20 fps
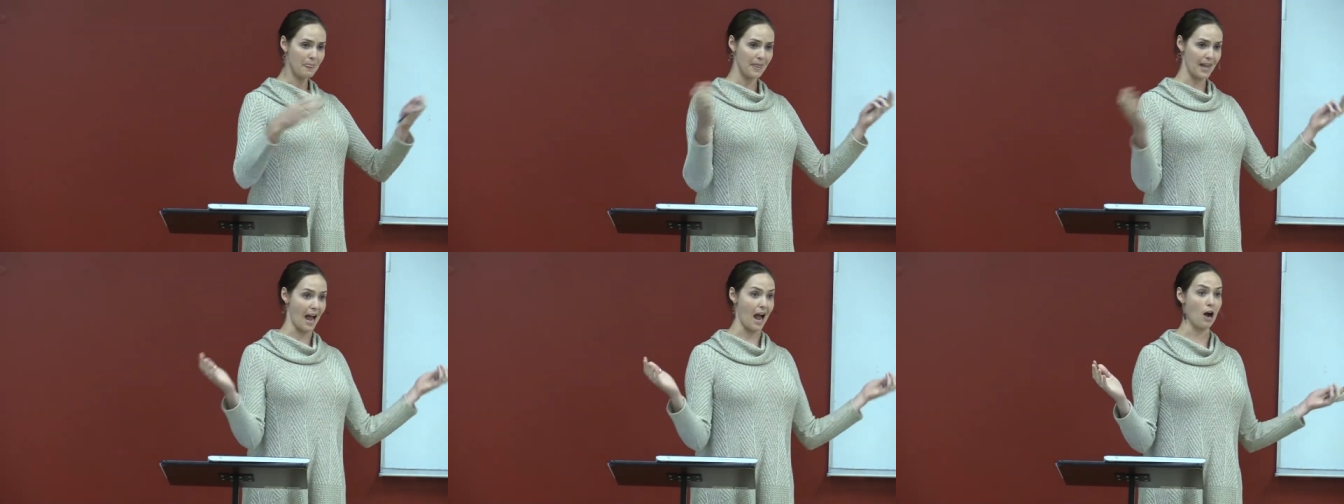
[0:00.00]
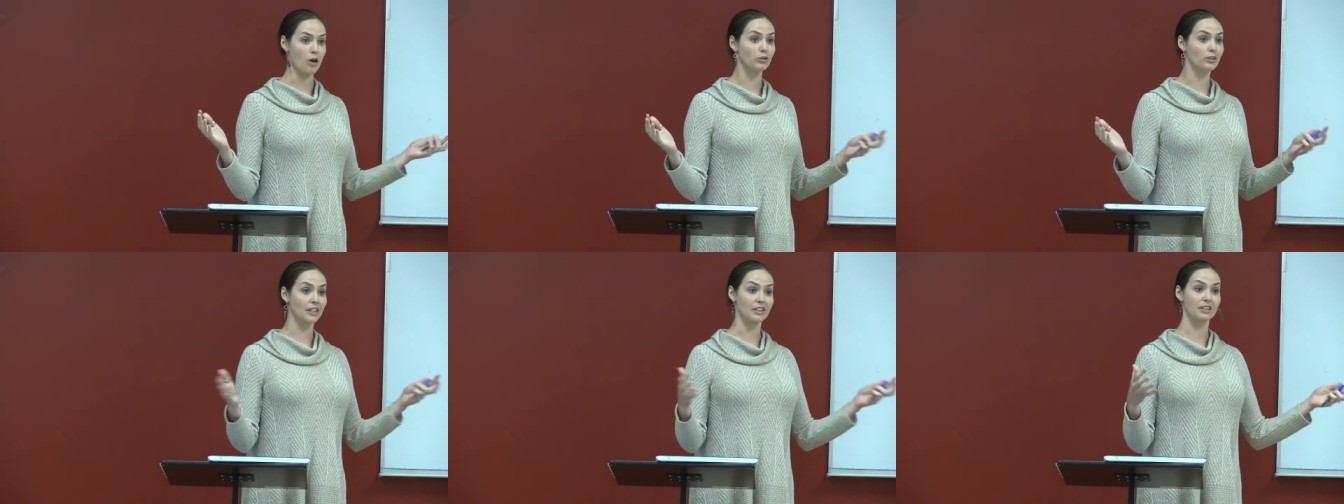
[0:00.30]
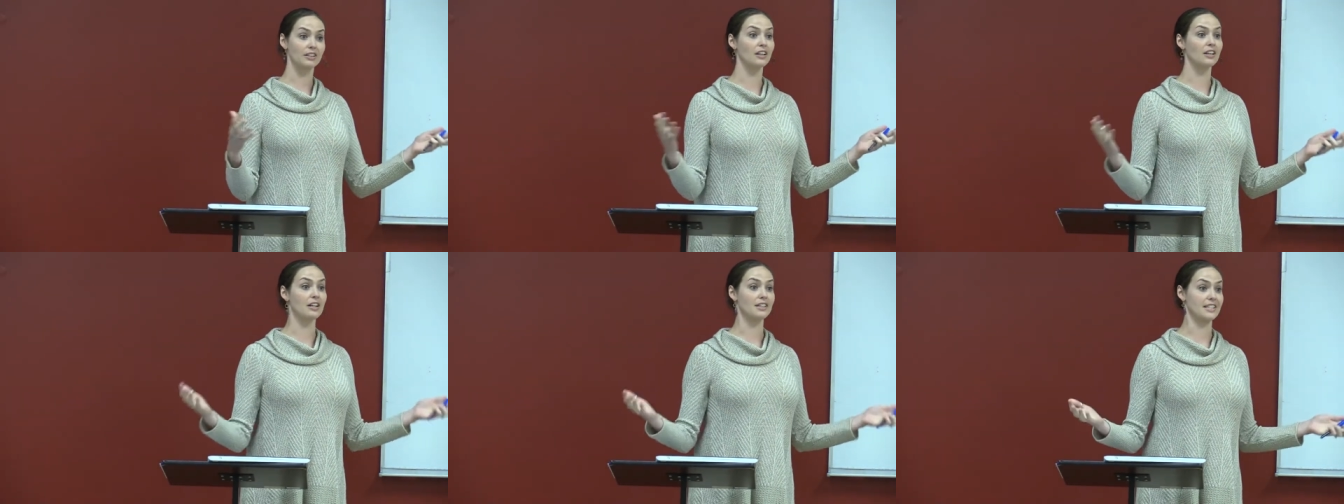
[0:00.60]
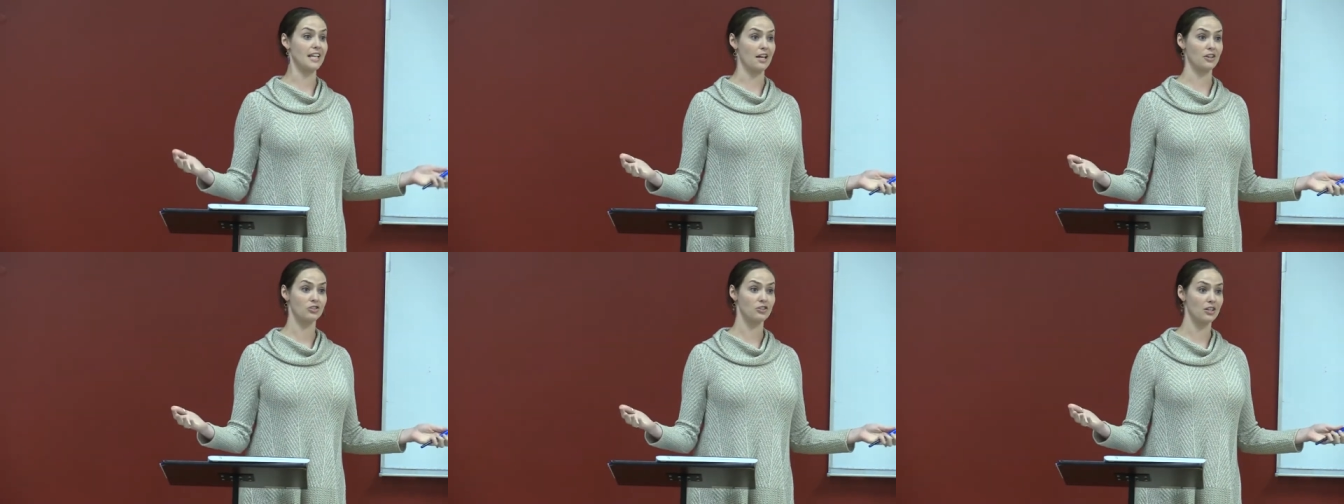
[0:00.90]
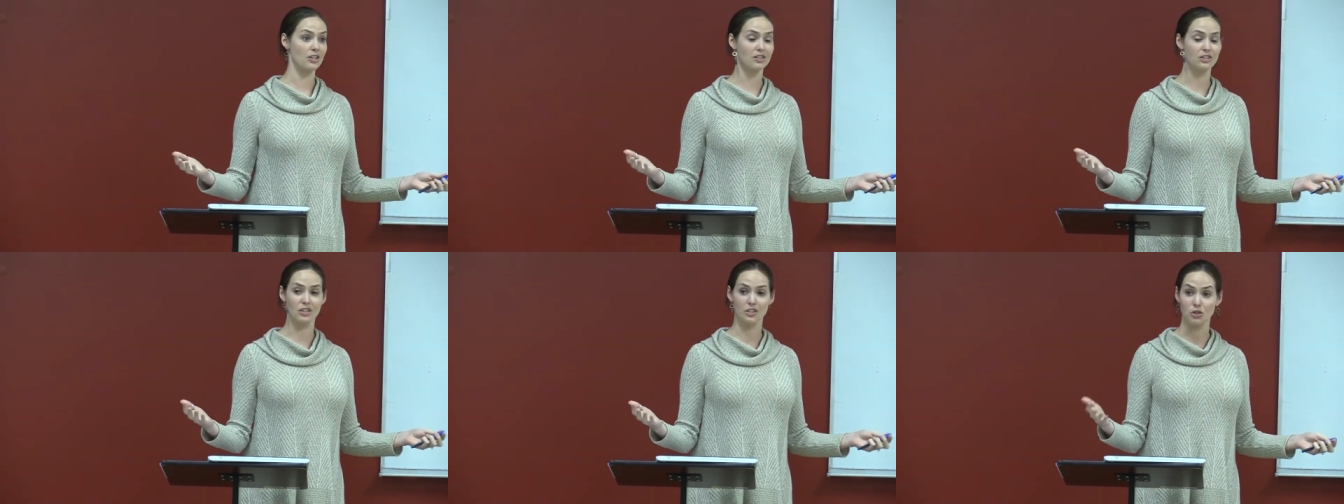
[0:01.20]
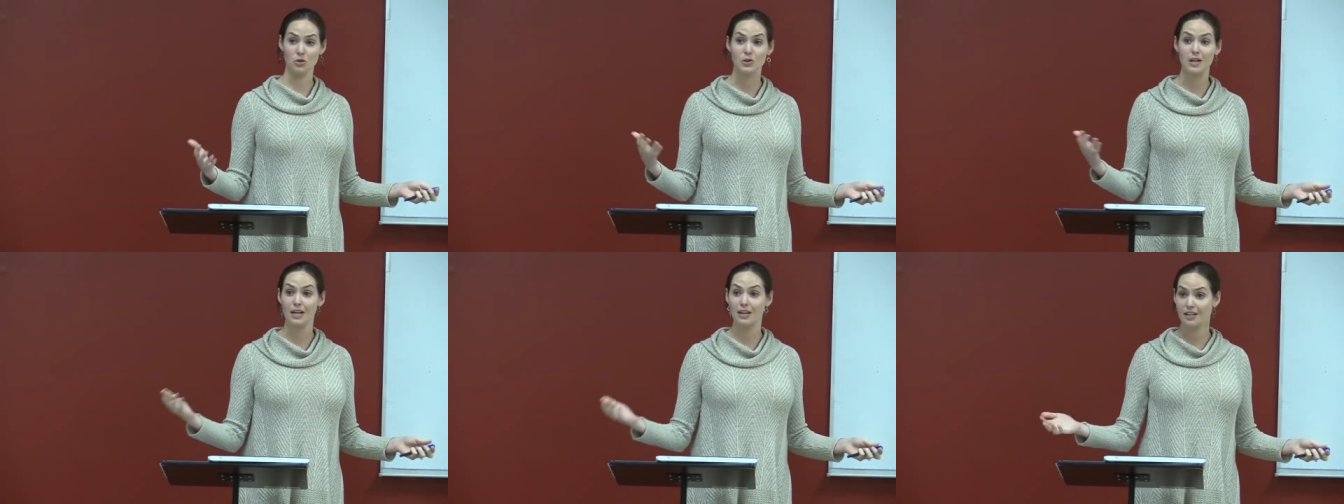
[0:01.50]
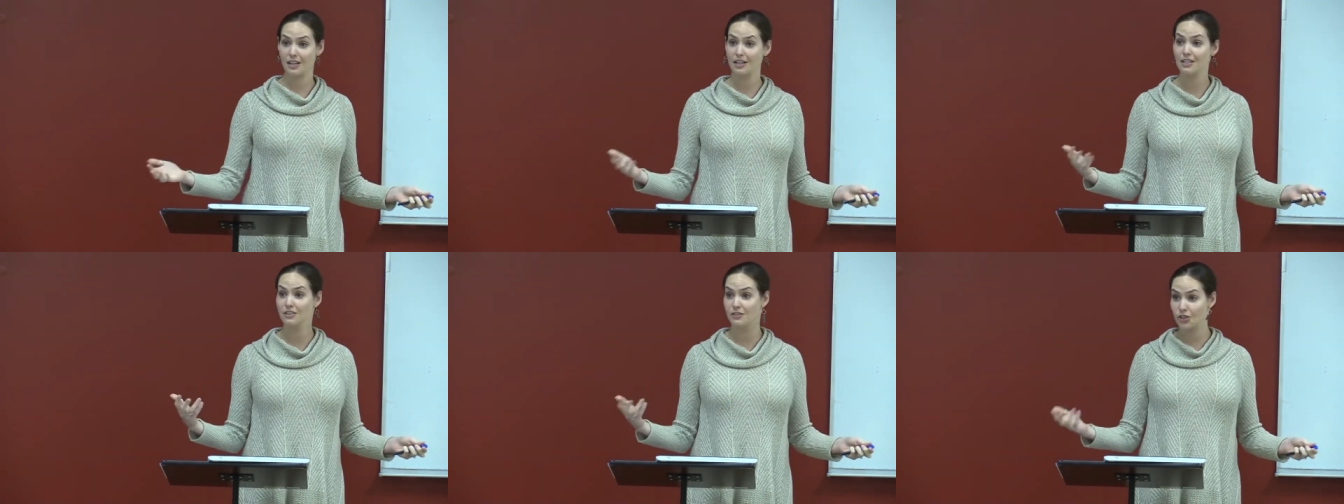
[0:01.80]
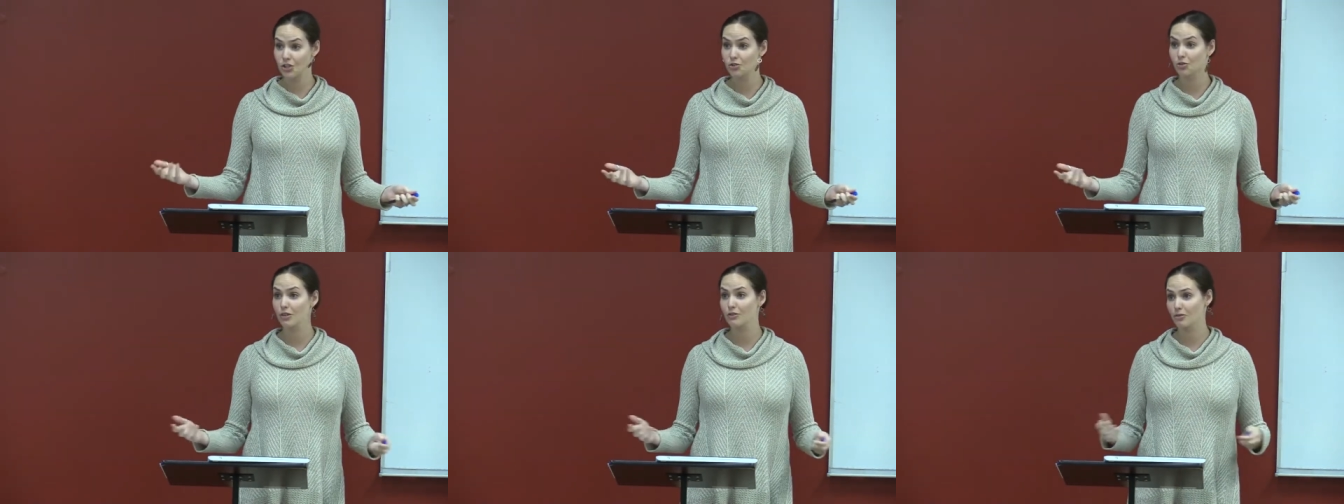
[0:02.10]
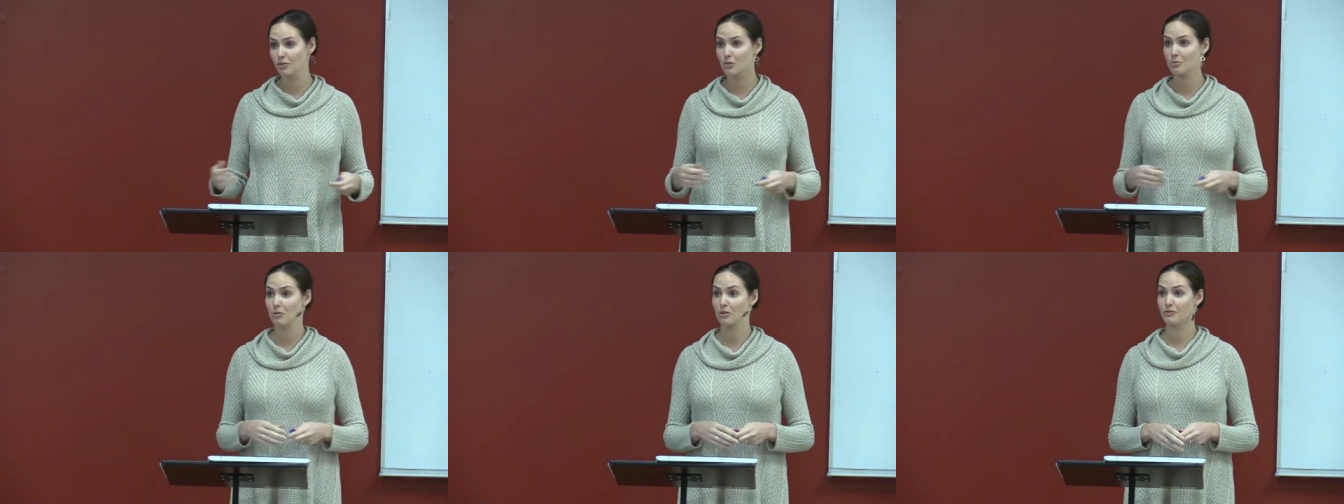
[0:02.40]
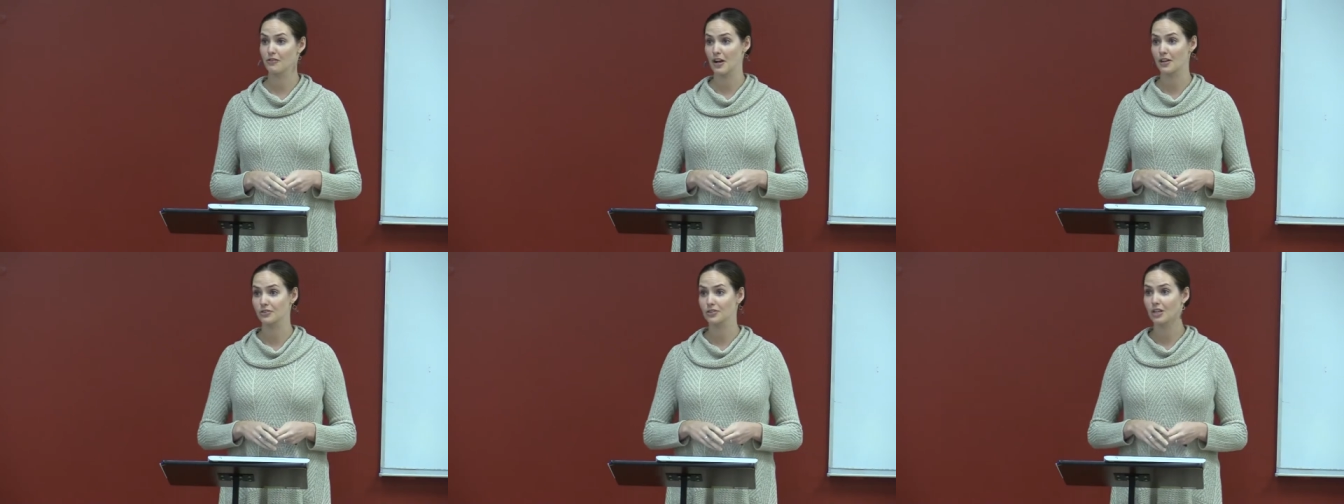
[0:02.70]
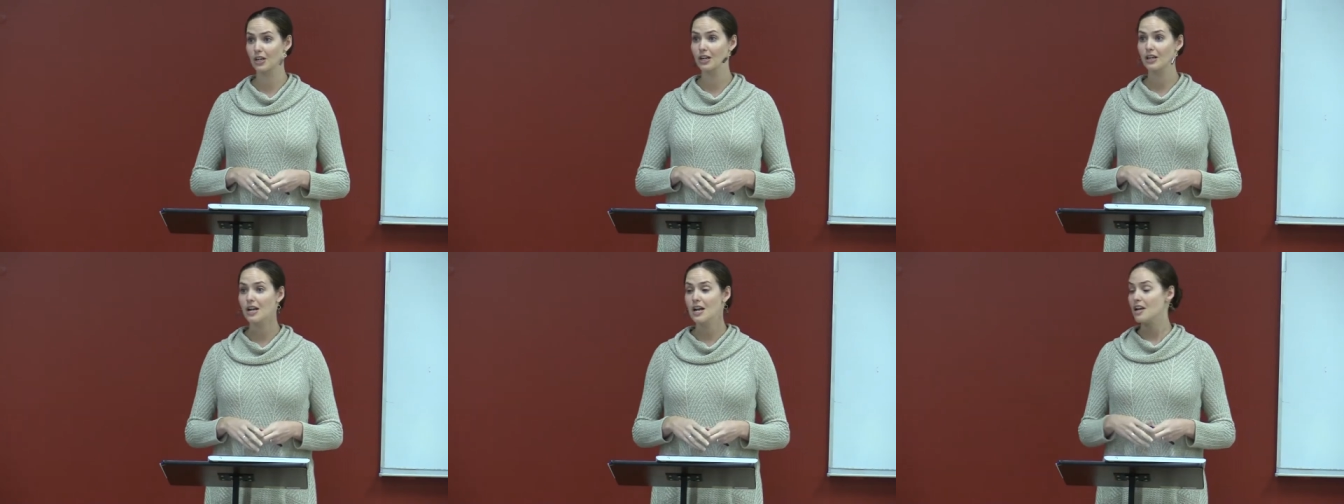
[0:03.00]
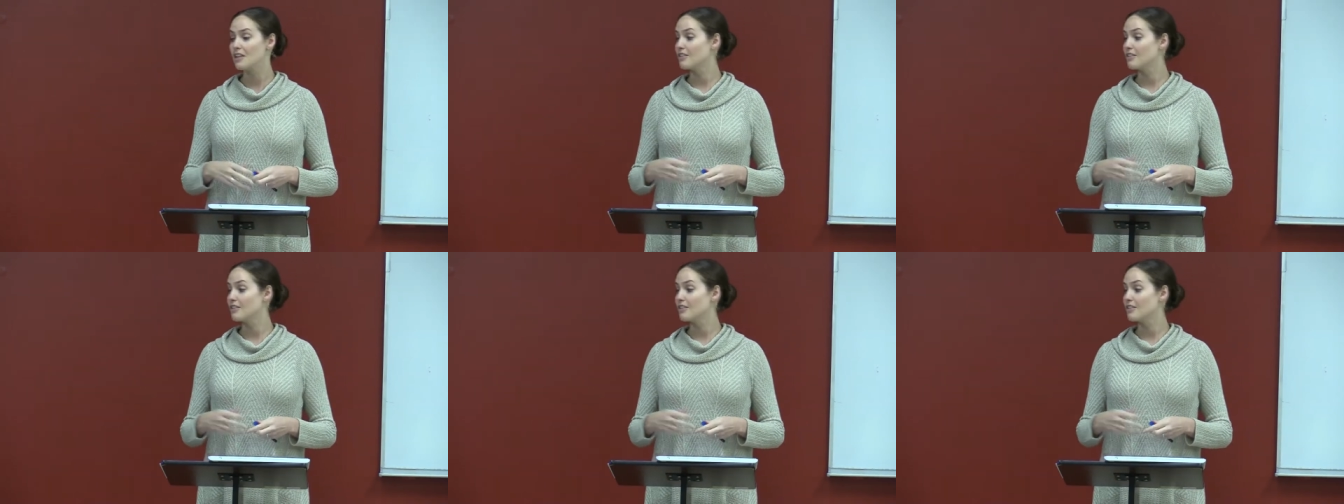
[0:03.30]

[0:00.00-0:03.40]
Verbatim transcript: how little attention that you get individually from the professor,